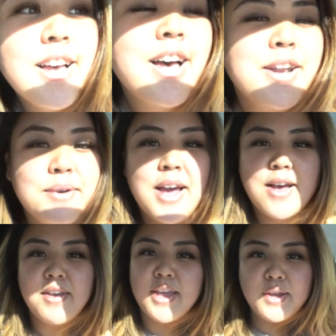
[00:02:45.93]
I don't
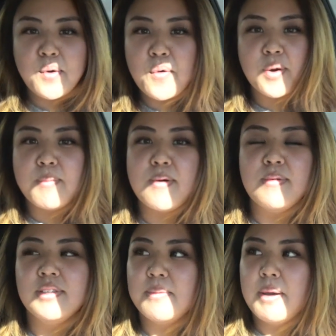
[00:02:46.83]
have any
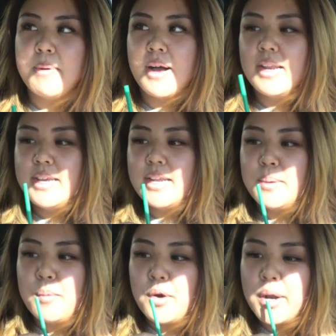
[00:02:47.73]
hormones in my body
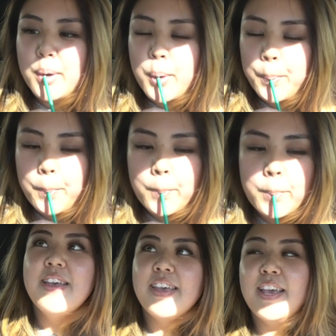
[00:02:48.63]
anymore.
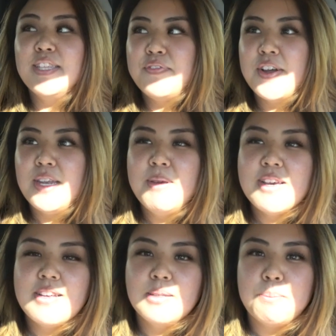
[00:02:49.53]
It's funny
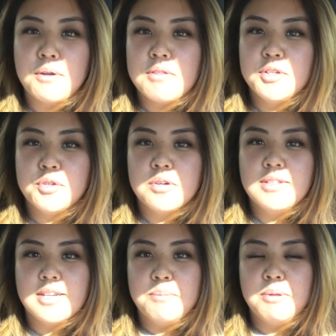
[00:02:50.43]
because birth control
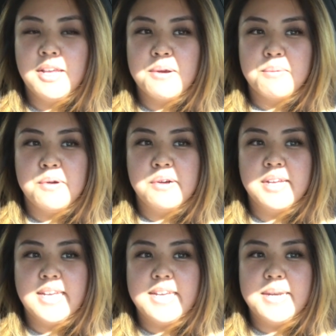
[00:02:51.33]
did play a role
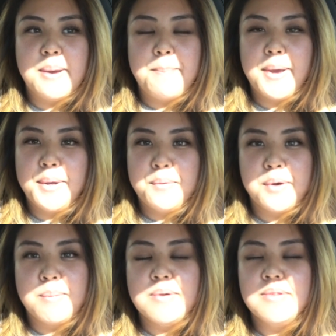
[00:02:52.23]
in my
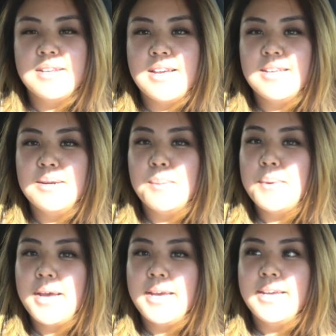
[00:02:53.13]
hormones and
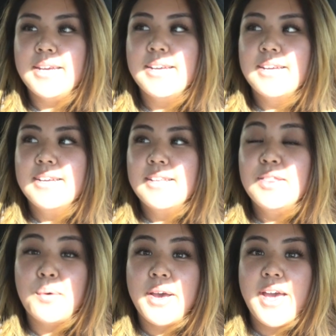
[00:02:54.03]

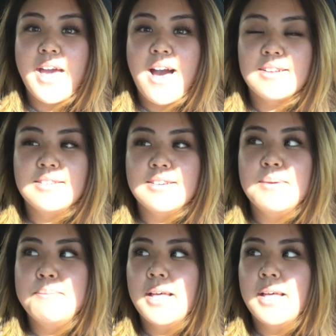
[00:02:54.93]
the way I acted.